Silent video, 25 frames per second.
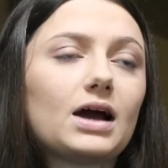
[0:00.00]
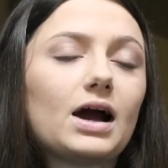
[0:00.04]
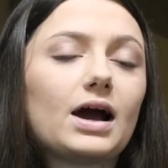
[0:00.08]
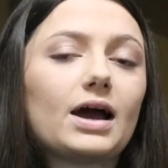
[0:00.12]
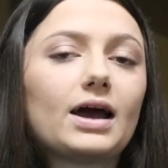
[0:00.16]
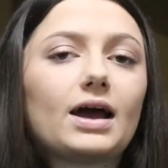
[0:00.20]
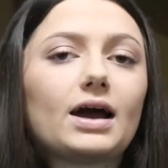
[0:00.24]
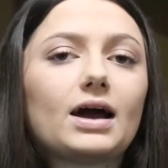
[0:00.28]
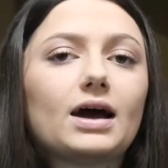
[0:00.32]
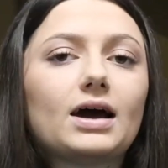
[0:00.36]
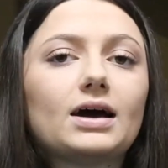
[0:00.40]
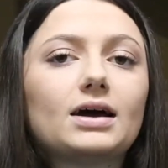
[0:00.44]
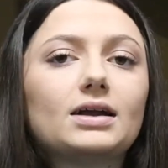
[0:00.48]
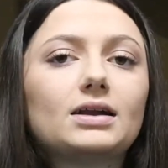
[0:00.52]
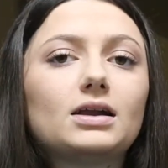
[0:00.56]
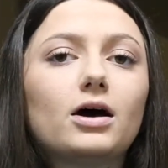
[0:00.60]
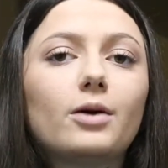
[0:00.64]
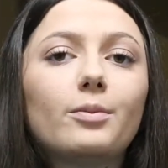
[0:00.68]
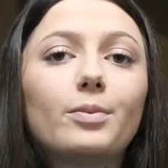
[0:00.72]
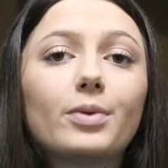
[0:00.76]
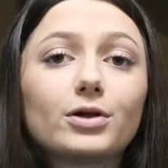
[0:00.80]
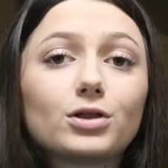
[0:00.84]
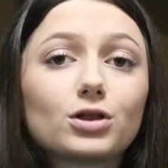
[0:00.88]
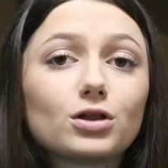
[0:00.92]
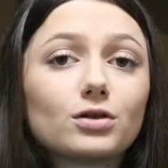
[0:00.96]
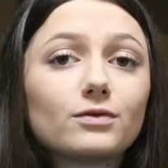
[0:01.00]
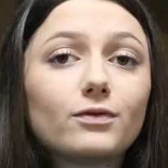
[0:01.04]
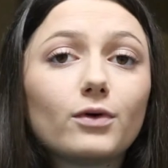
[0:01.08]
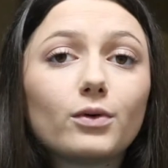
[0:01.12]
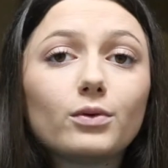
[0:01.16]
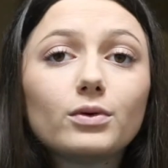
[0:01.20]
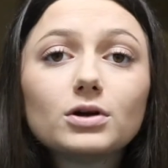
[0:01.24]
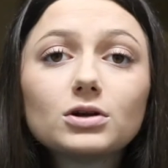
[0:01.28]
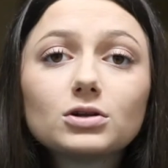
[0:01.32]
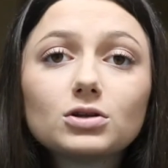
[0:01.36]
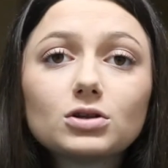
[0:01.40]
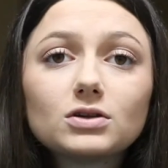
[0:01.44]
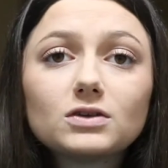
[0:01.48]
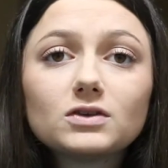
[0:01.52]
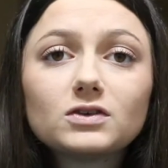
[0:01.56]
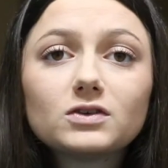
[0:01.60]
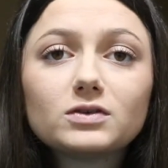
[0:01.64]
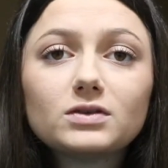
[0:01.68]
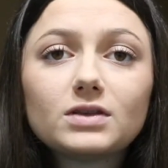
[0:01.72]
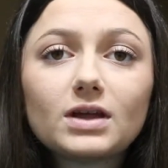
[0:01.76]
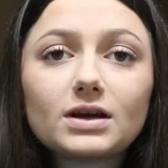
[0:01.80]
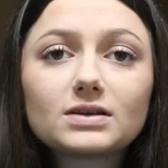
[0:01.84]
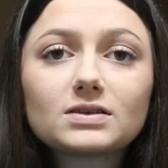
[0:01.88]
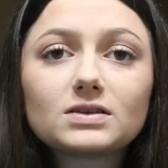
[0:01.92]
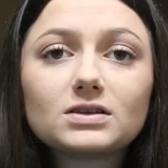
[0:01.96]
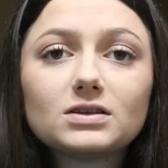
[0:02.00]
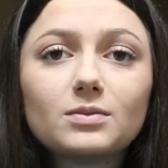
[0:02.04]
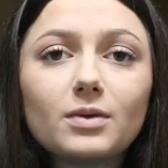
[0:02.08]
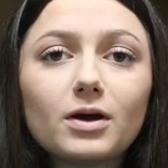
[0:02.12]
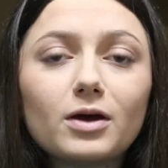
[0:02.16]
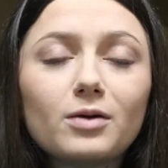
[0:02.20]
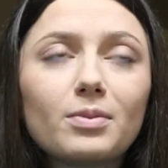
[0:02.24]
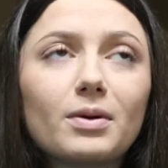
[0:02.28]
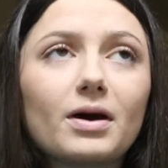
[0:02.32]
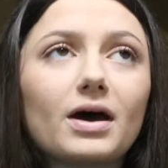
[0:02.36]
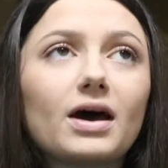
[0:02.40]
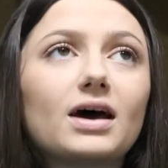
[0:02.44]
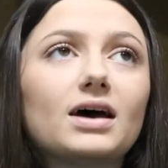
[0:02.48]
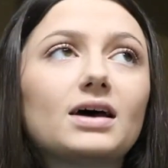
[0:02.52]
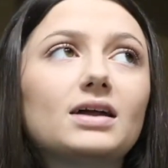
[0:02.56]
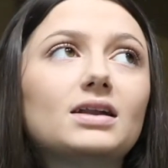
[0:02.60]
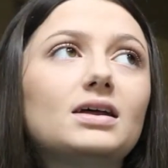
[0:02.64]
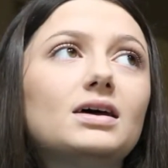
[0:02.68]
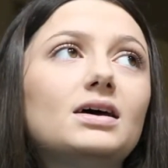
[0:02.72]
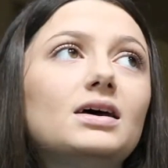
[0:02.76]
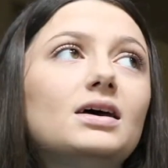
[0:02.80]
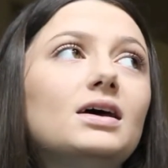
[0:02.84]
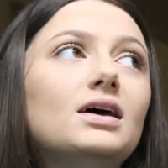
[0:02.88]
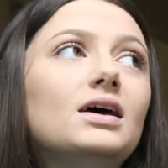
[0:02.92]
I had a bunch of oranges next to my bed,